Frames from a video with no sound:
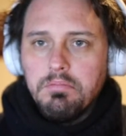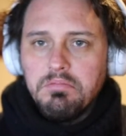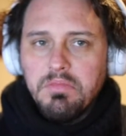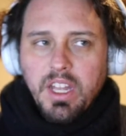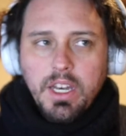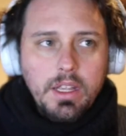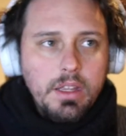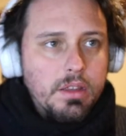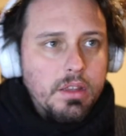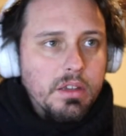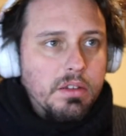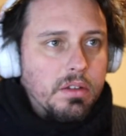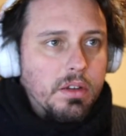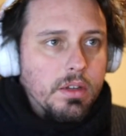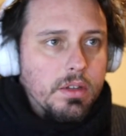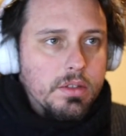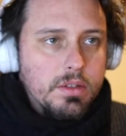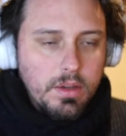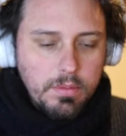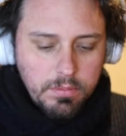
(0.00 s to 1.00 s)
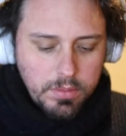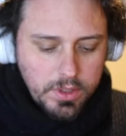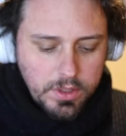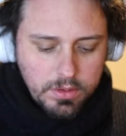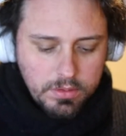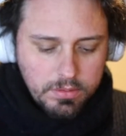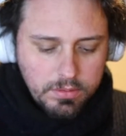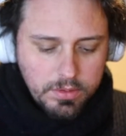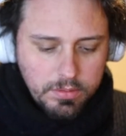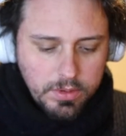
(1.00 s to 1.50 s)
anything in assembly,
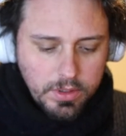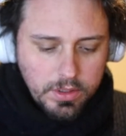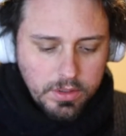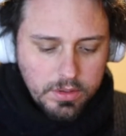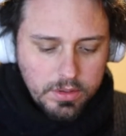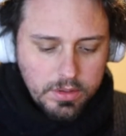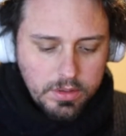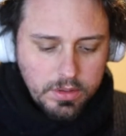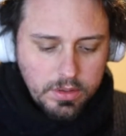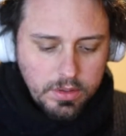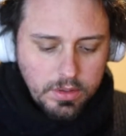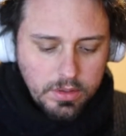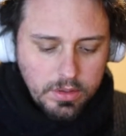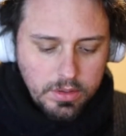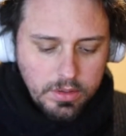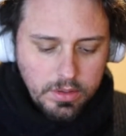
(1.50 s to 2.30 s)
to be honest.